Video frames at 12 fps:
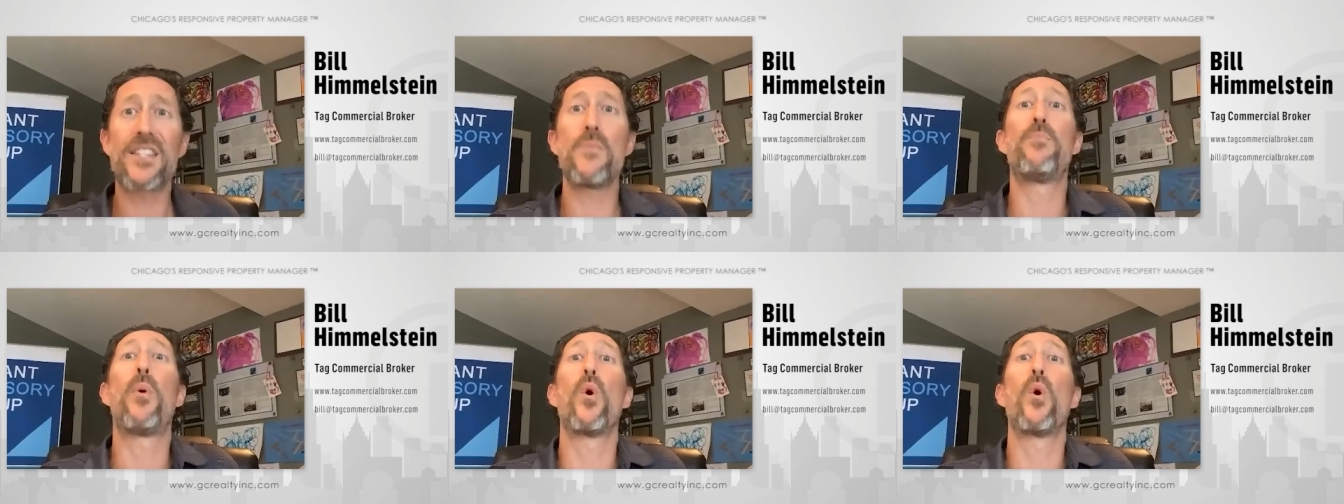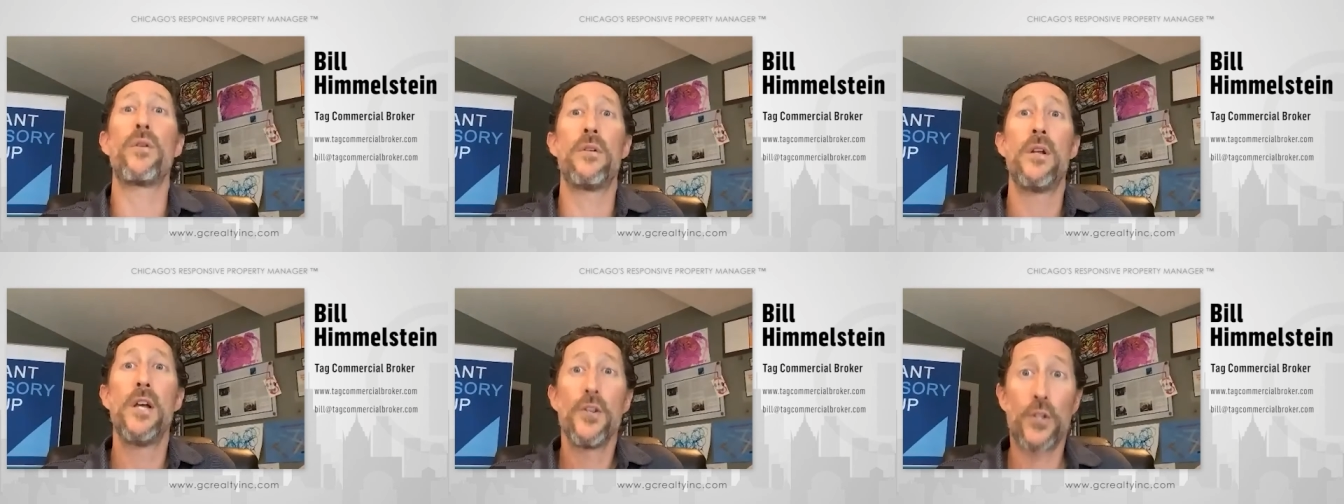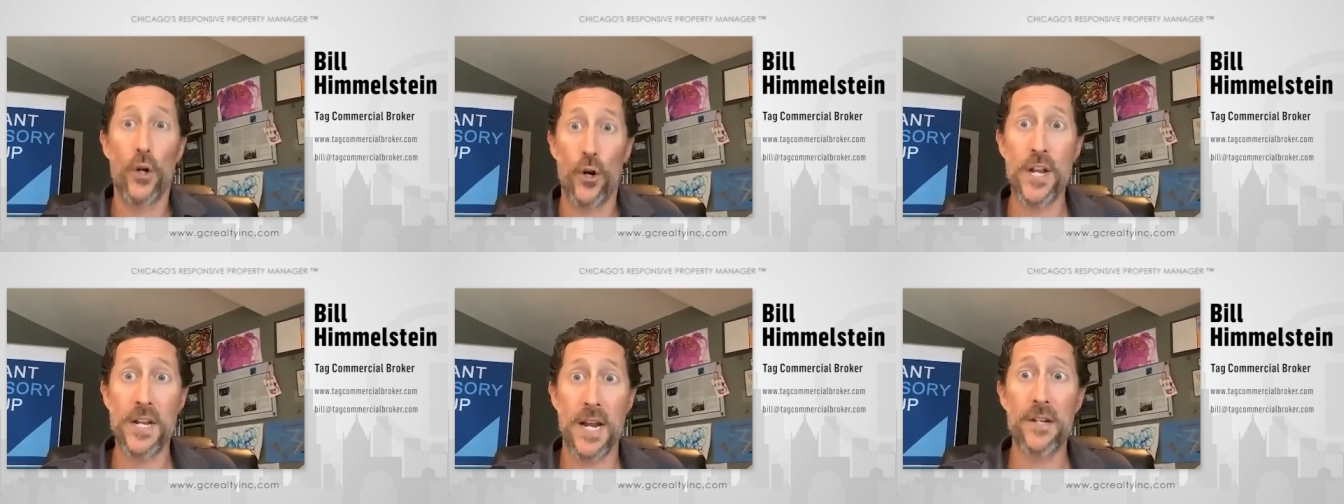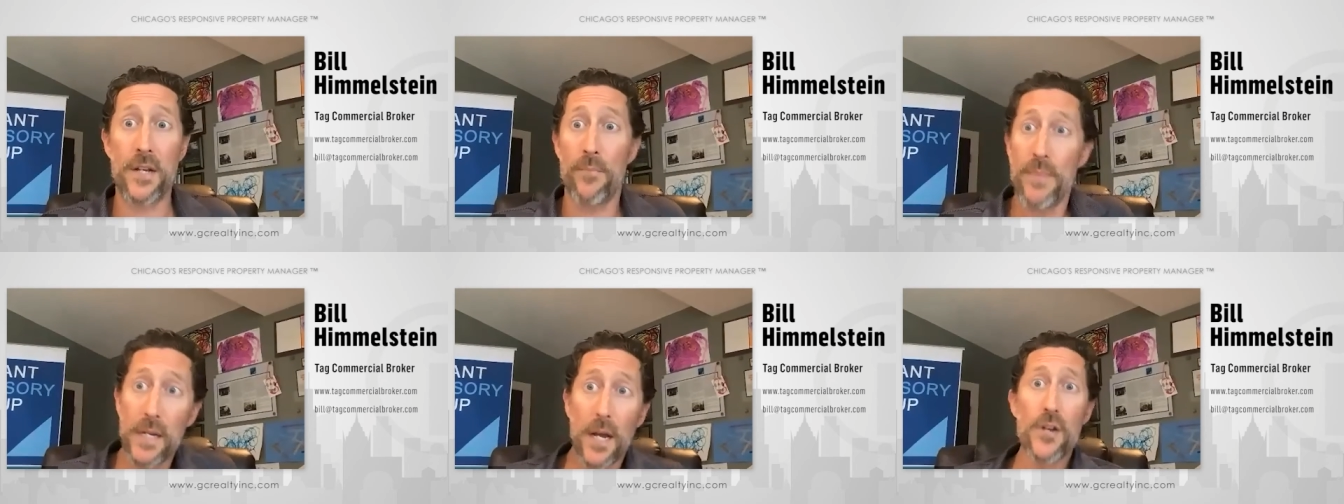important to earning
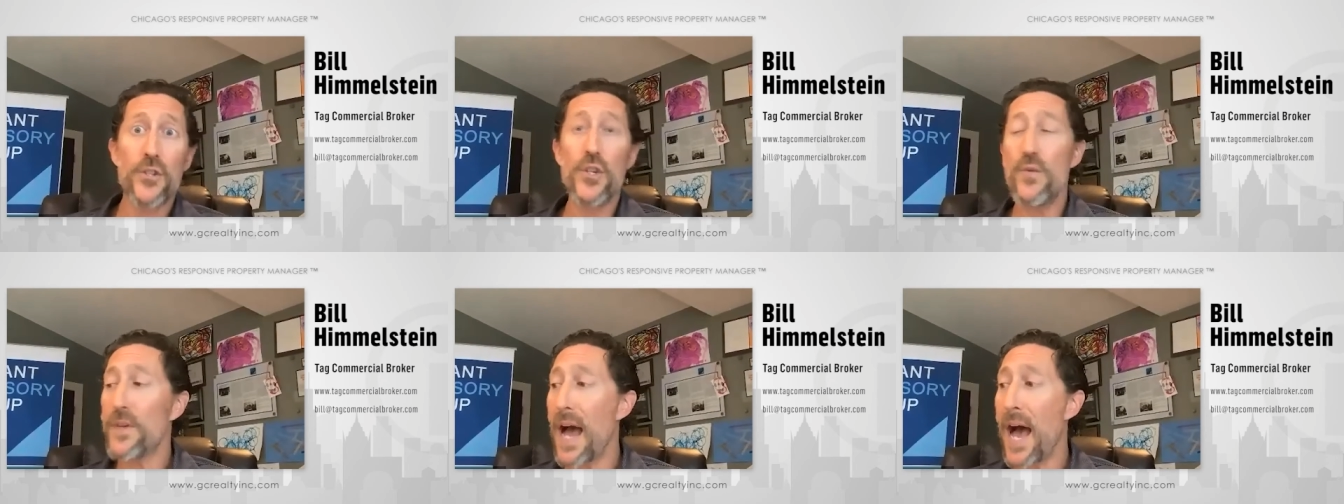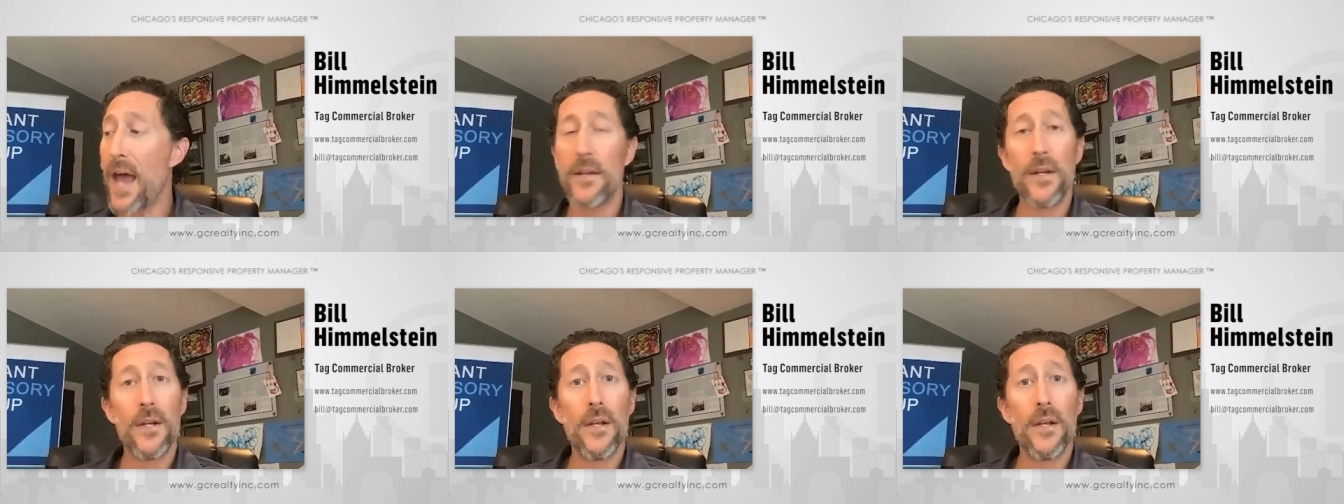income, because you've got